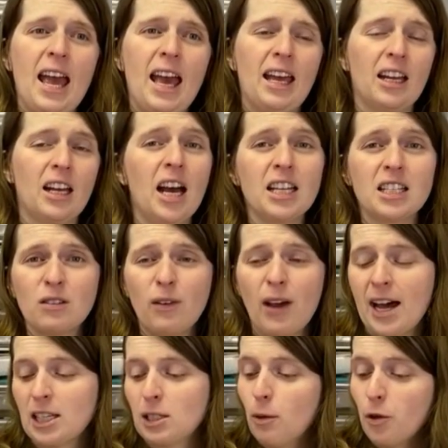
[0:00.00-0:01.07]
It cuts
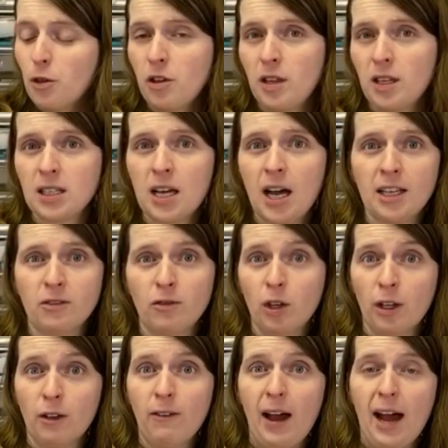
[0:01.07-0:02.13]
fast. Both of these cut
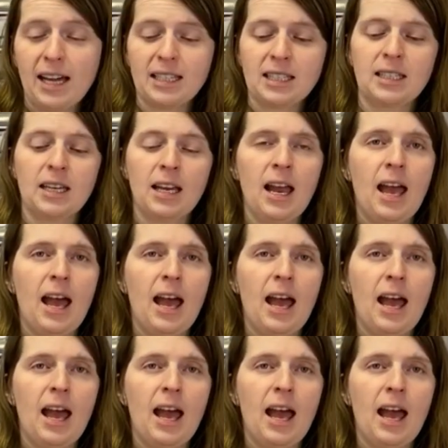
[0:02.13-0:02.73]
really fast.